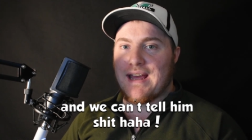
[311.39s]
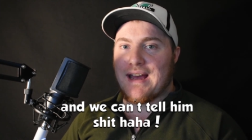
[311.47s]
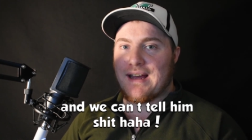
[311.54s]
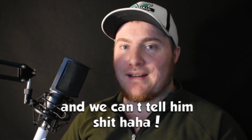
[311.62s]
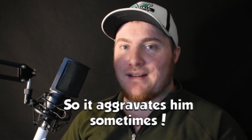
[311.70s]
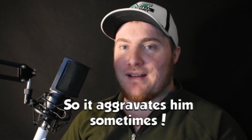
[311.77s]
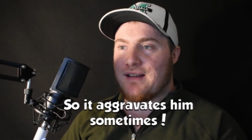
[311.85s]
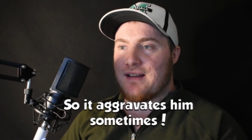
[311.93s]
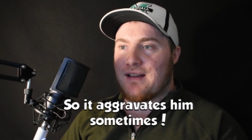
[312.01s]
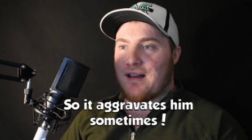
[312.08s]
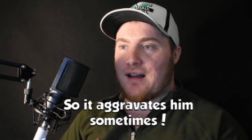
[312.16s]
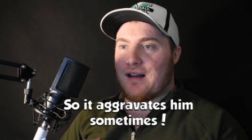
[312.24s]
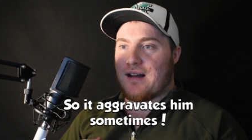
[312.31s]
at
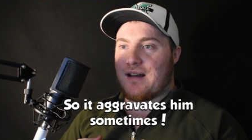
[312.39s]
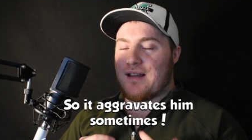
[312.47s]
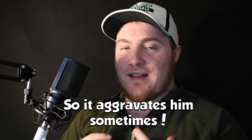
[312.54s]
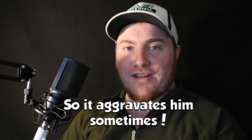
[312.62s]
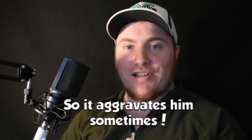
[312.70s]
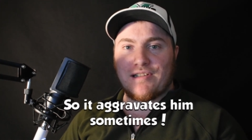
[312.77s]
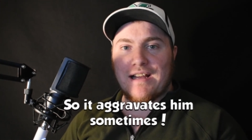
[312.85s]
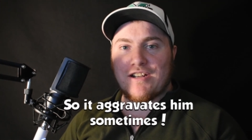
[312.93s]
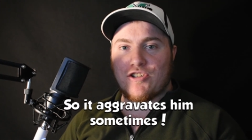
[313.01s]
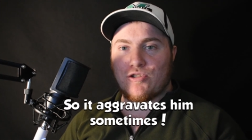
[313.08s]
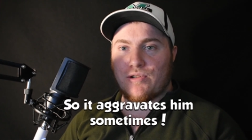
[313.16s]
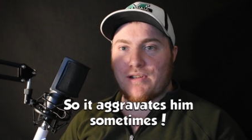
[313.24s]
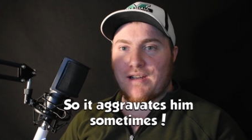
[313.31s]

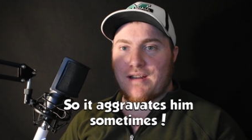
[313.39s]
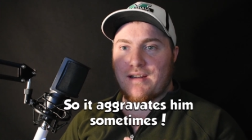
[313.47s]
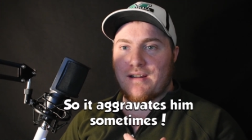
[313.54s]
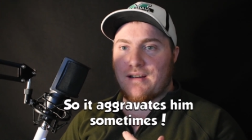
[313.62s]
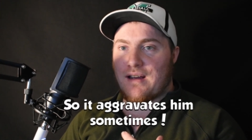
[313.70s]
intellectually